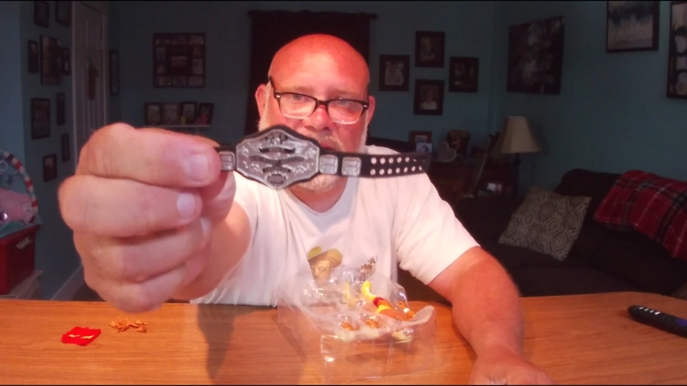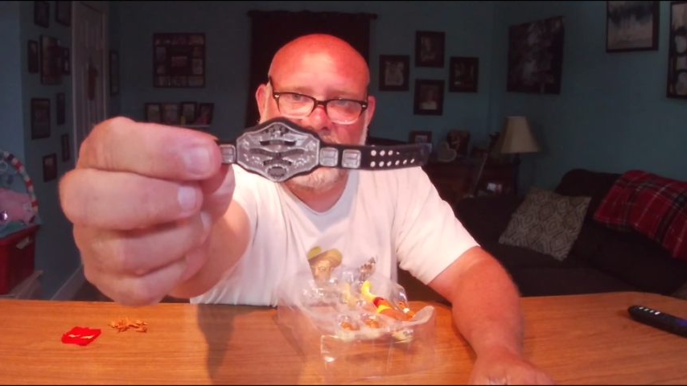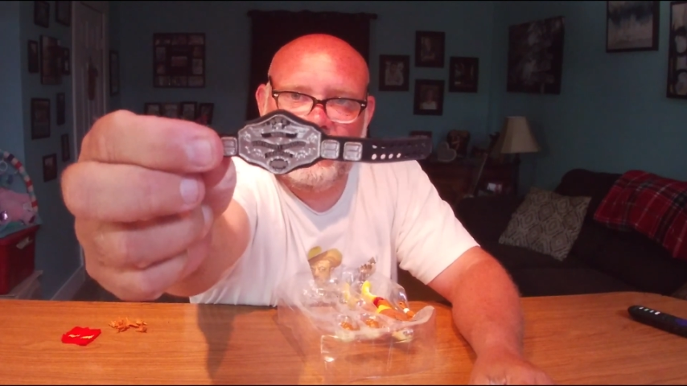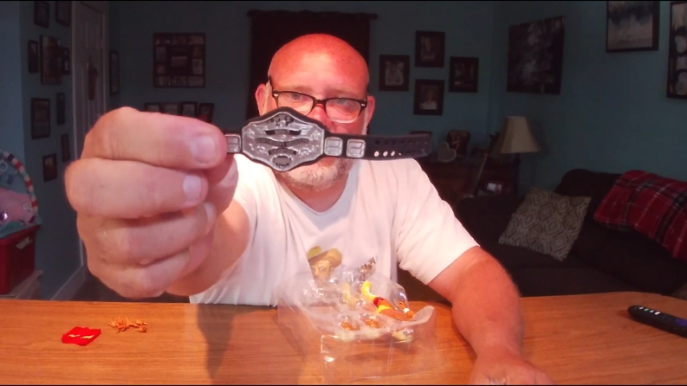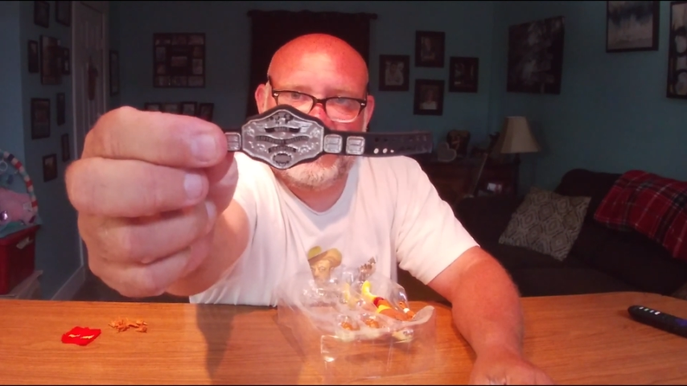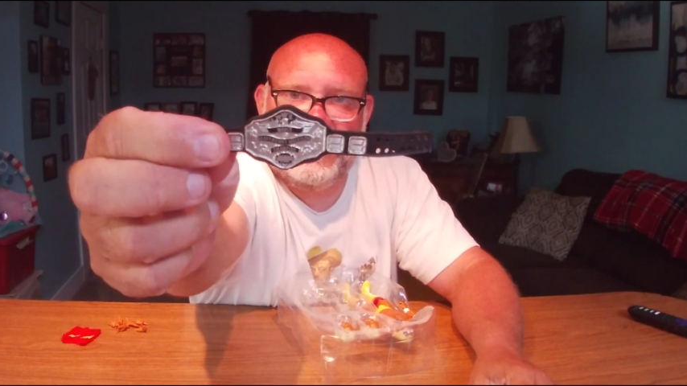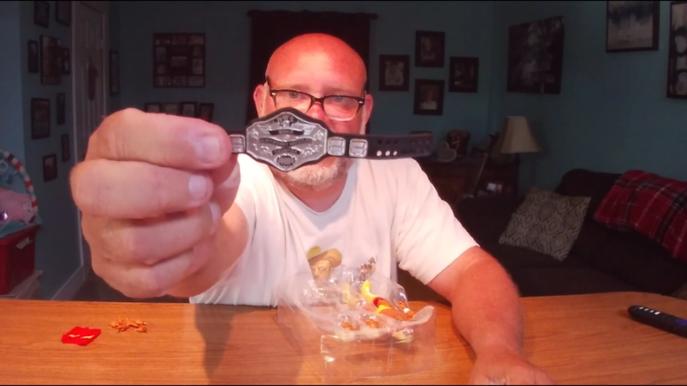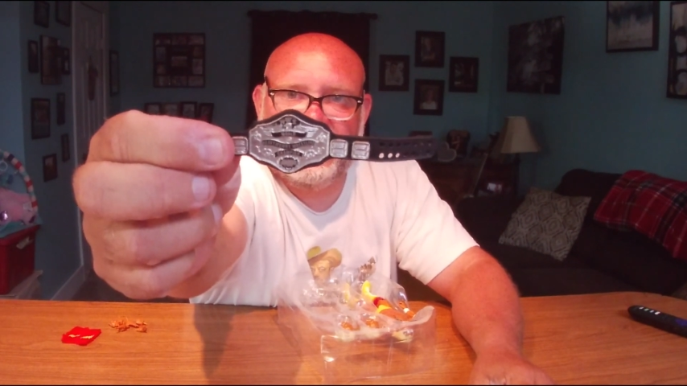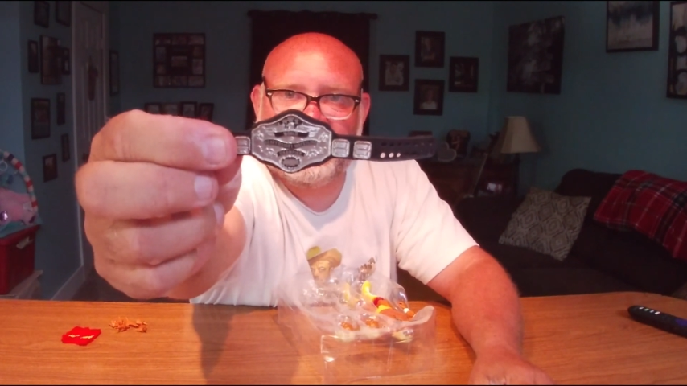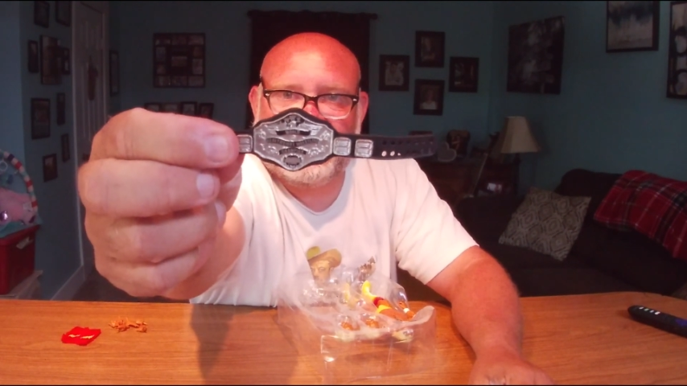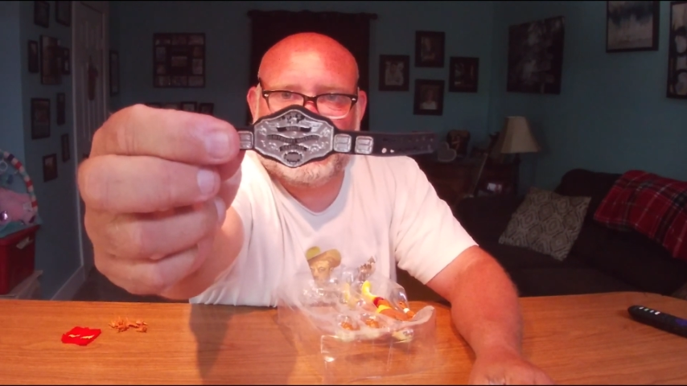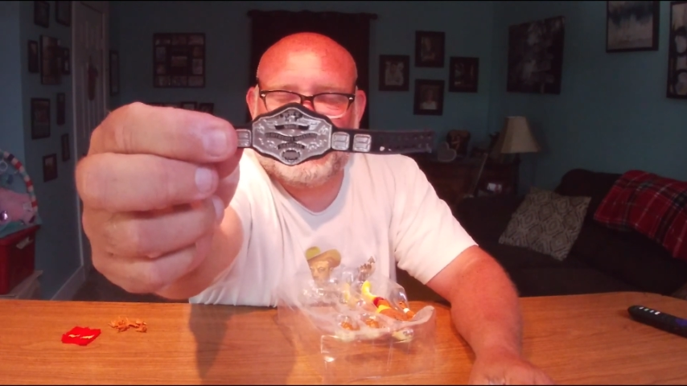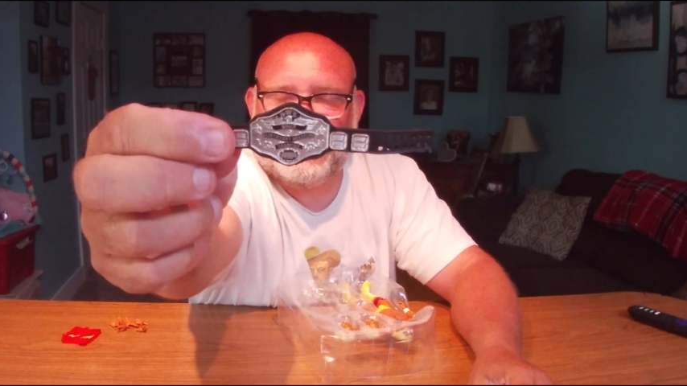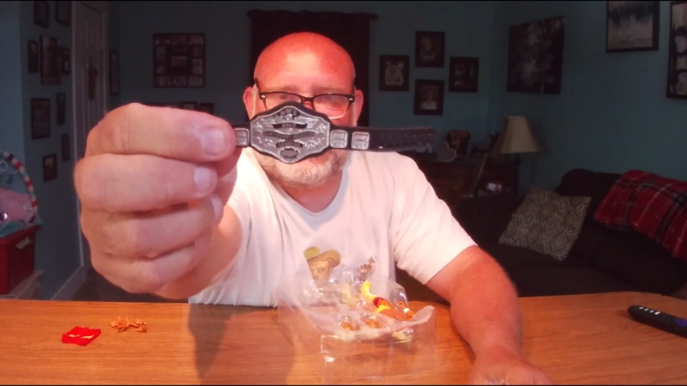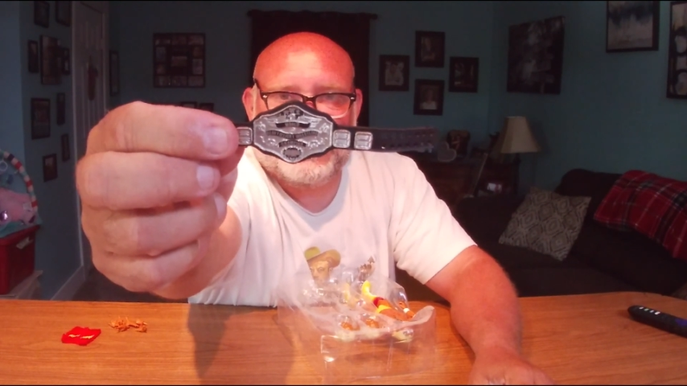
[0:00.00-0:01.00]
belt
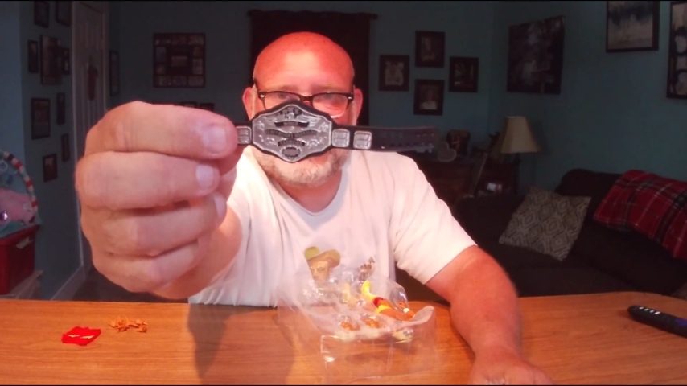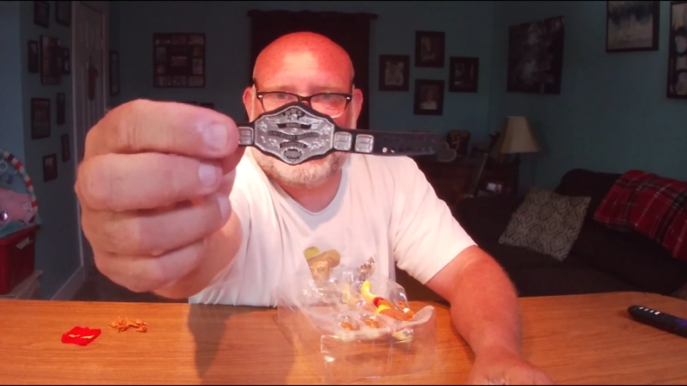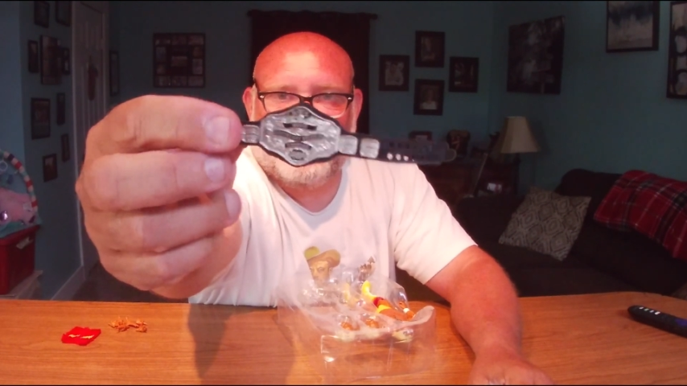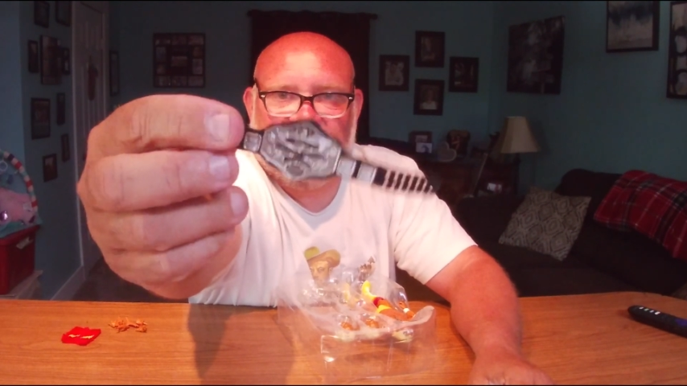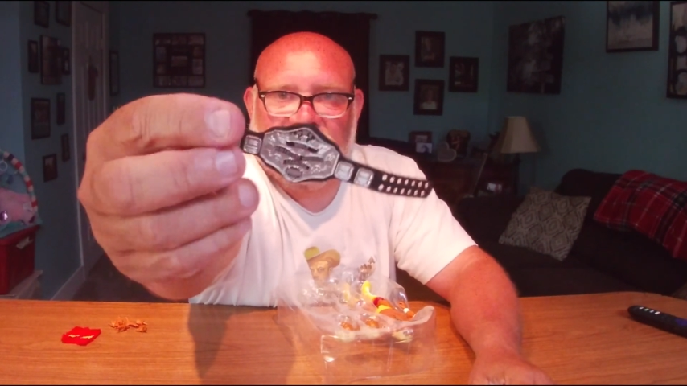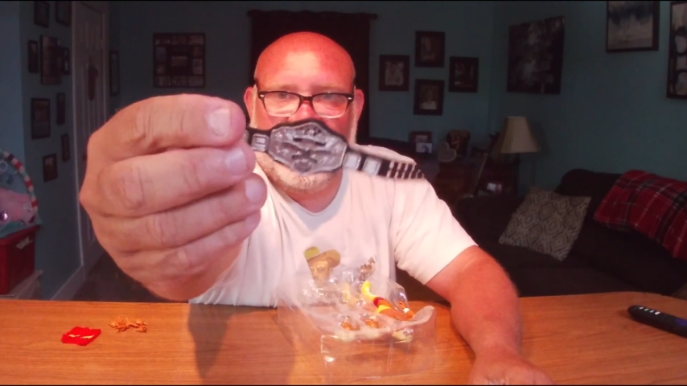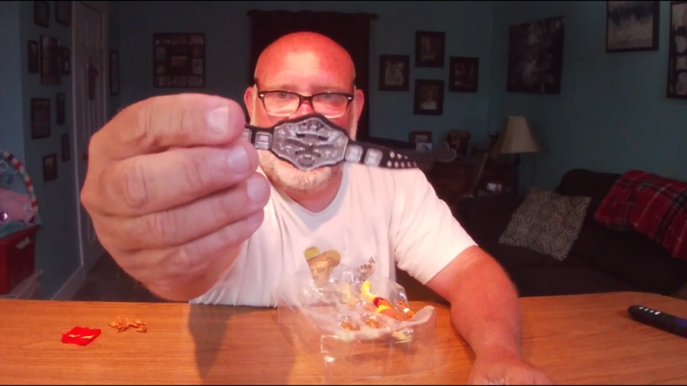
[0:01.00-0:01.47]
is. Is it just a